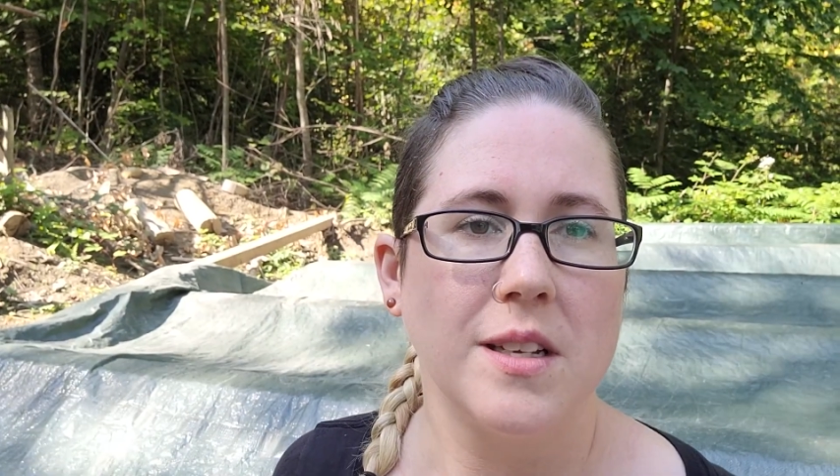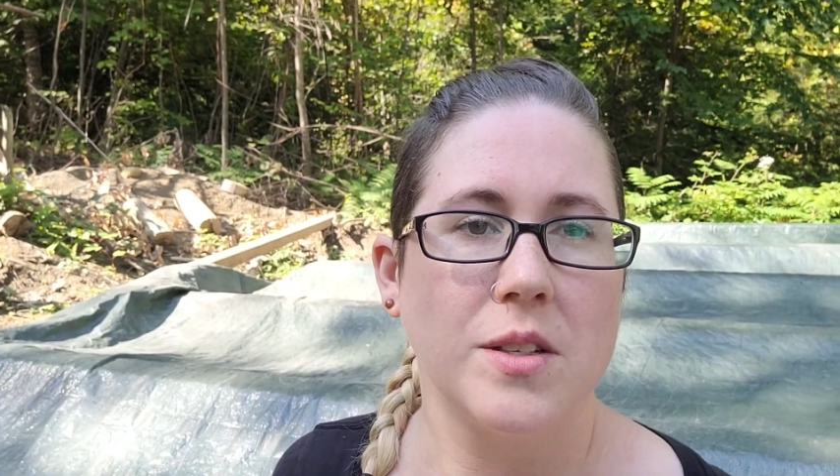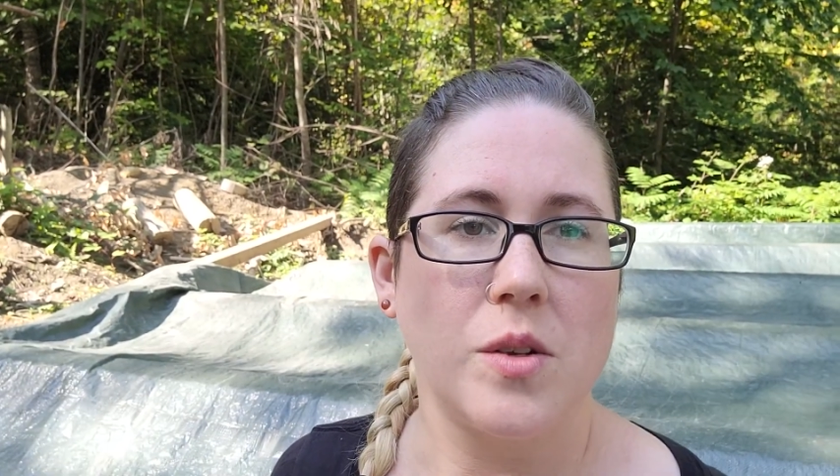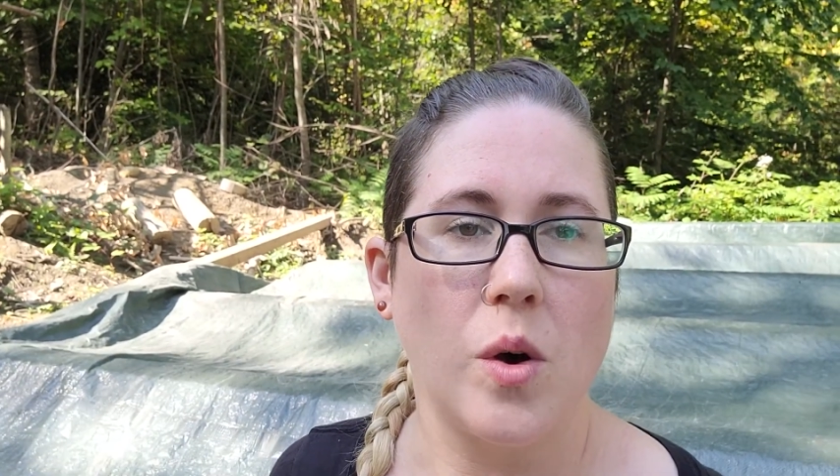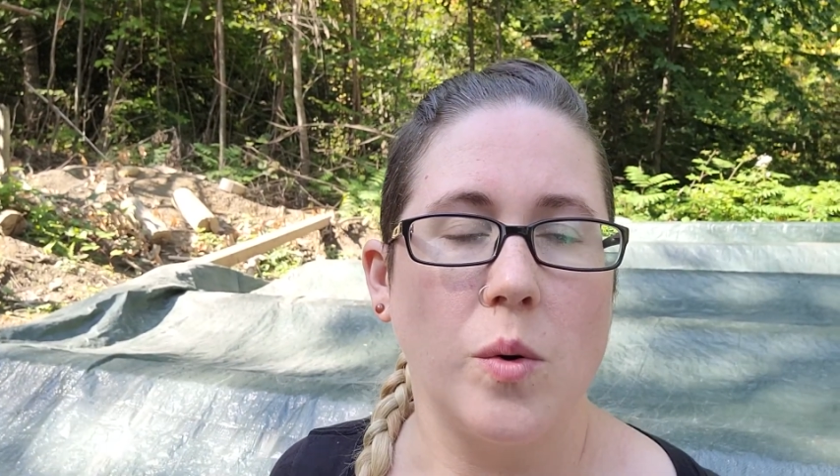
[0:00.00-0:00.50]

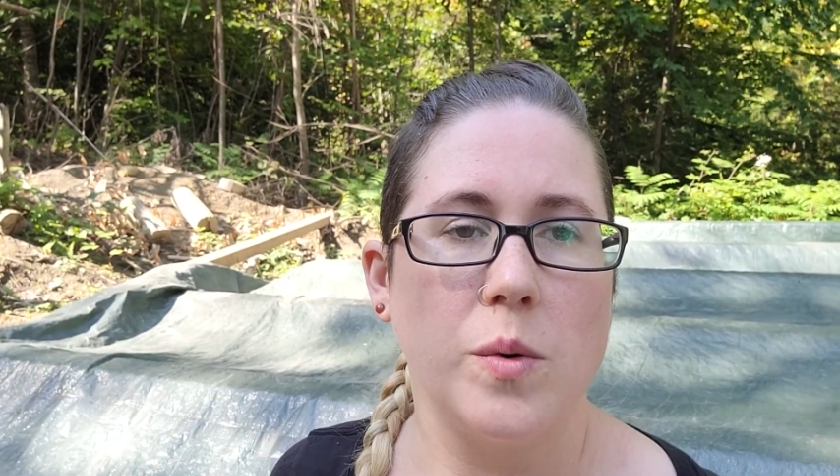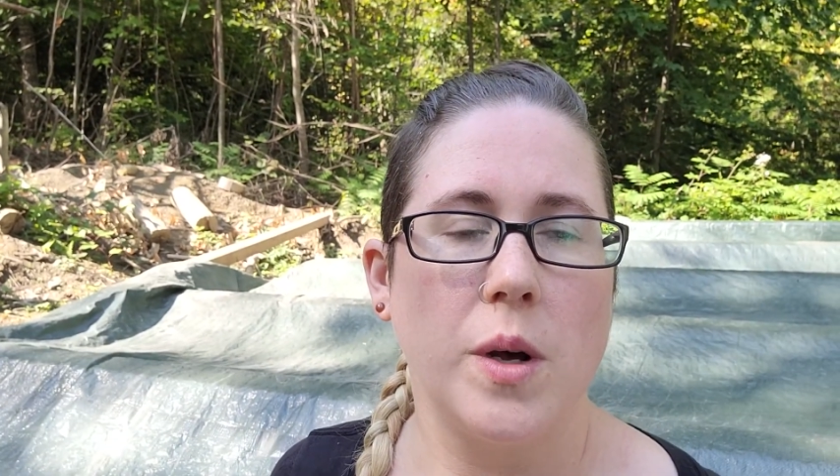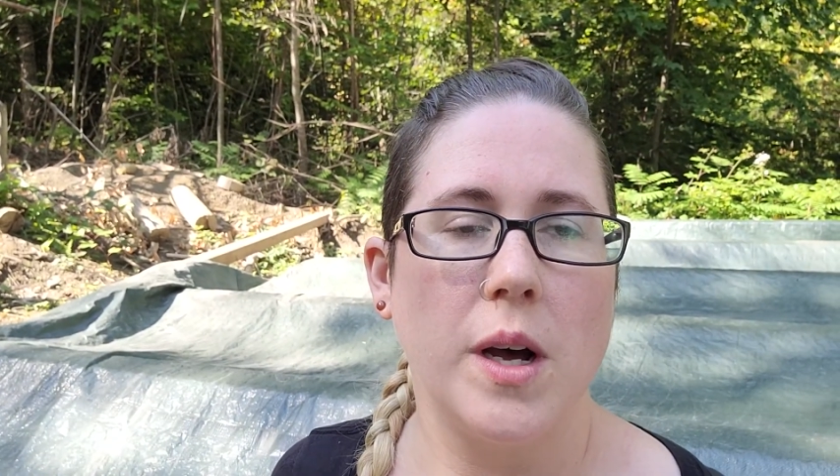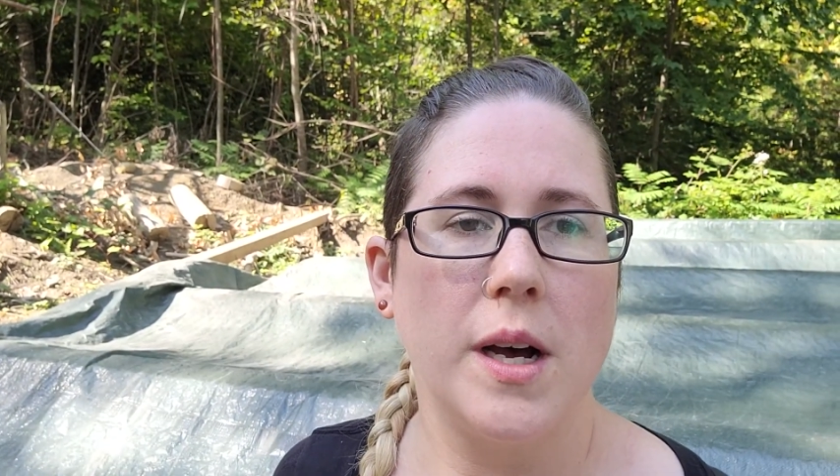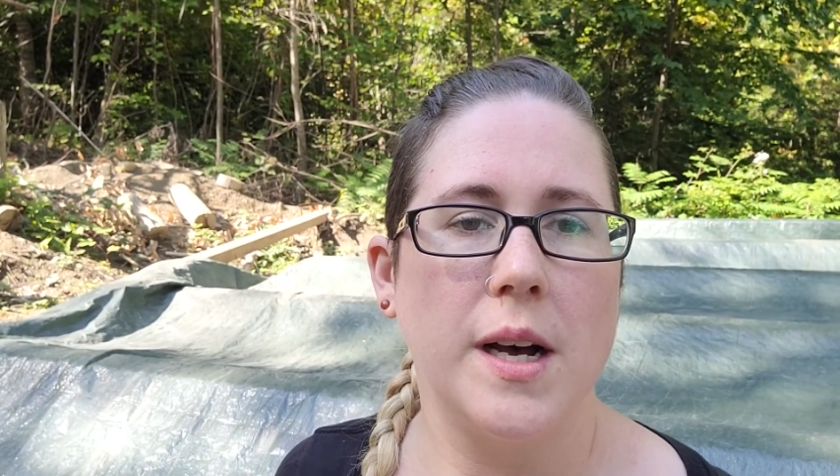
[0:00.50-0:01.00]
So
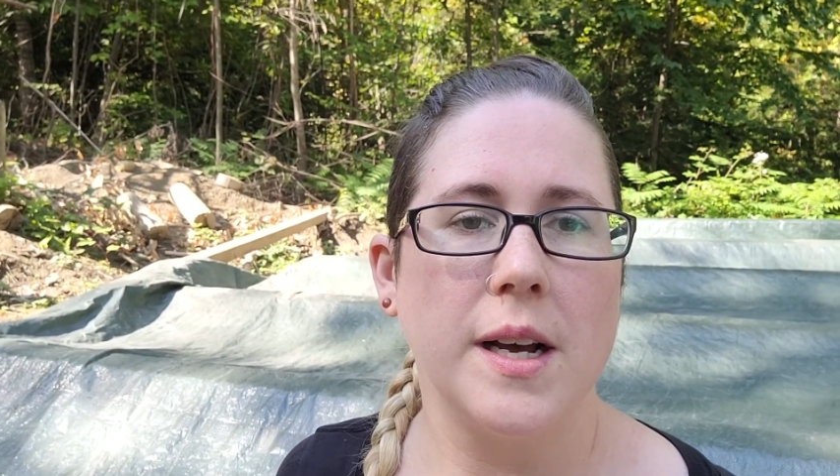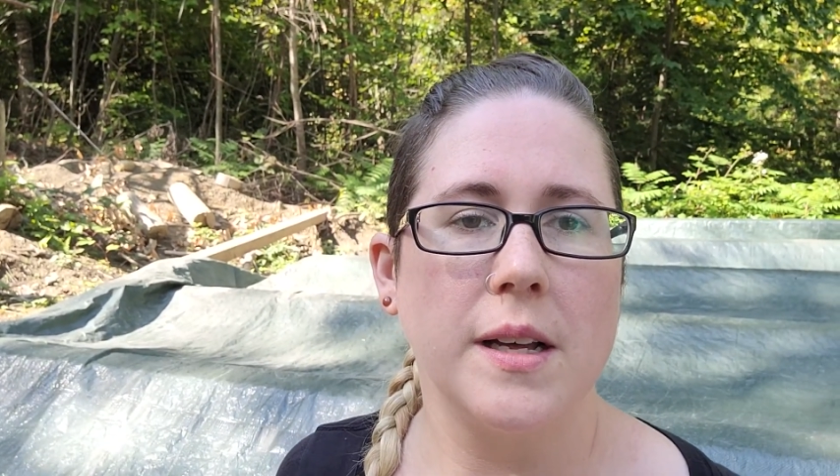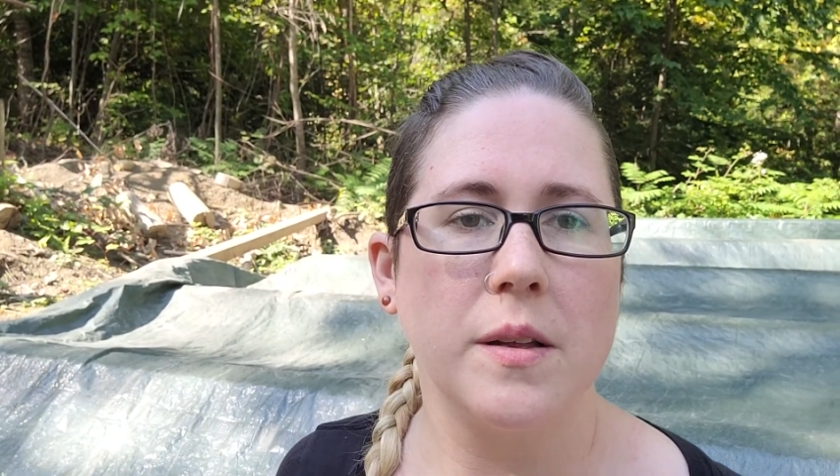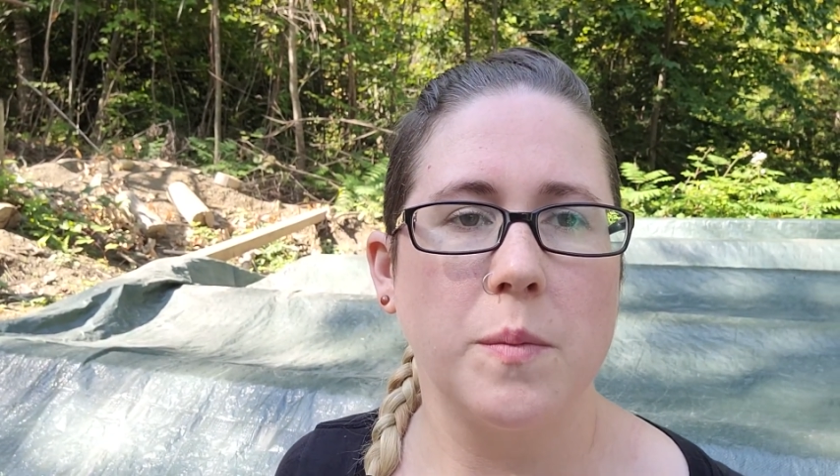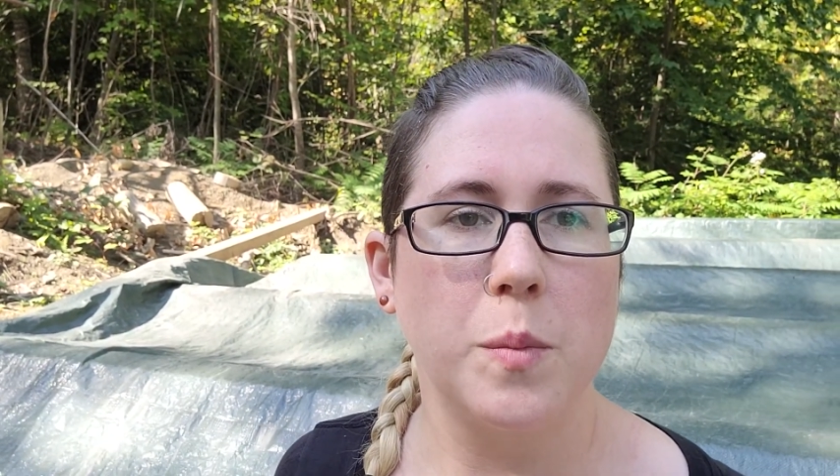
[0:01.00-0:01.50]
uh,
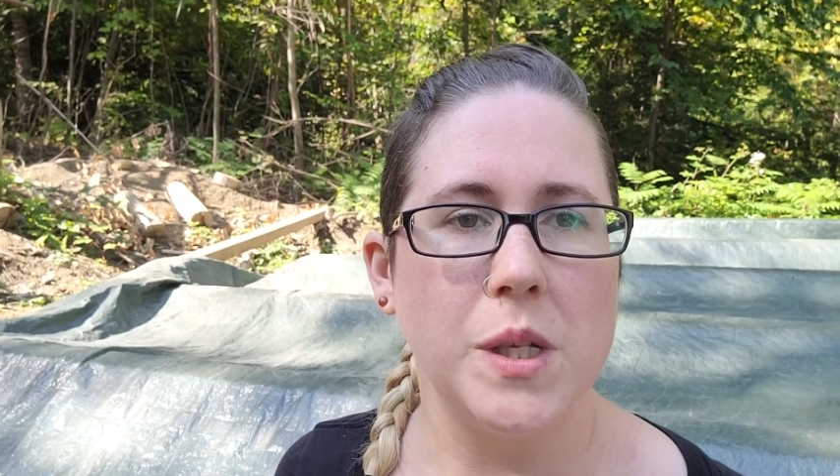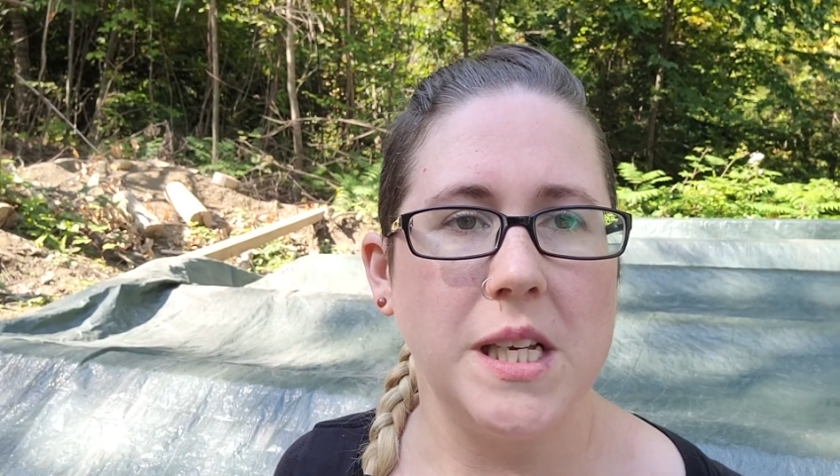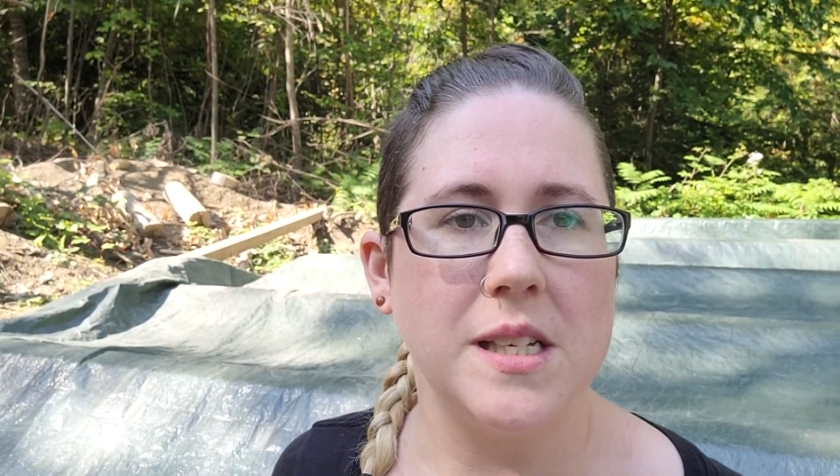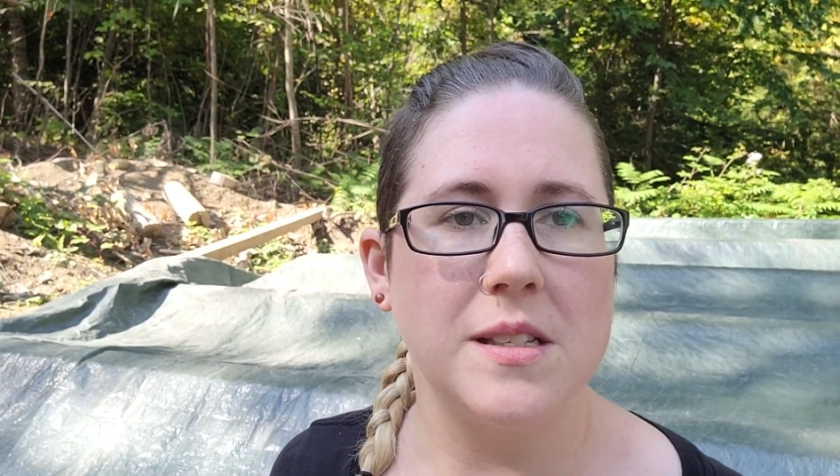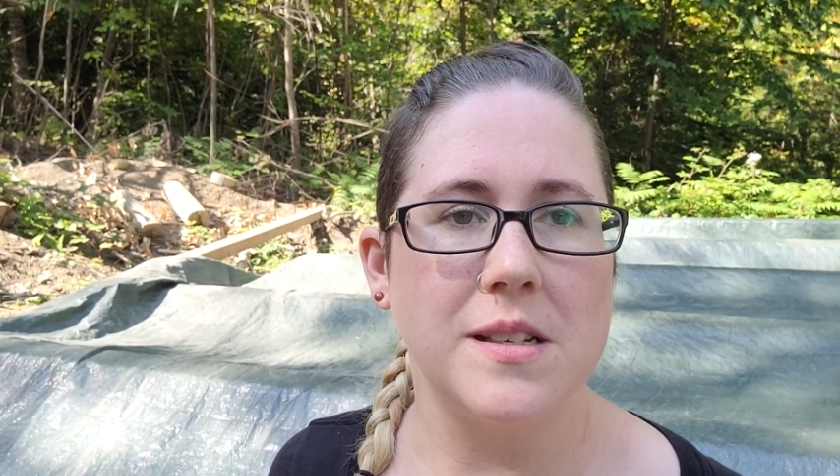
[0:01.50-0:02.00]

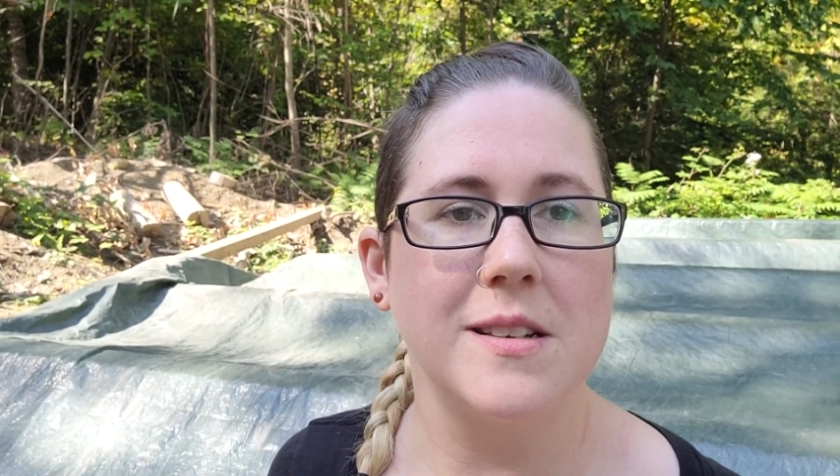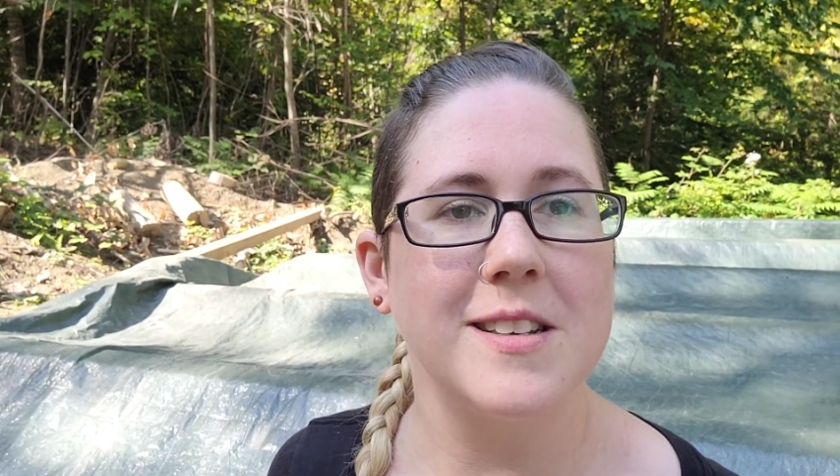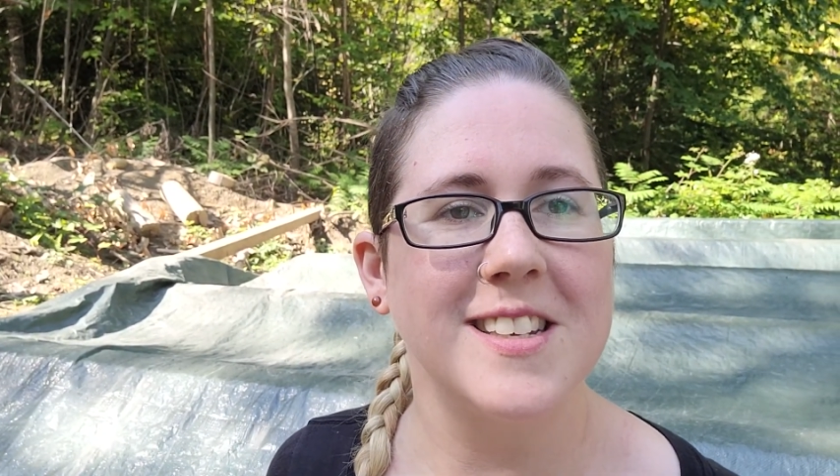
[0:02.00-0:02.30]
please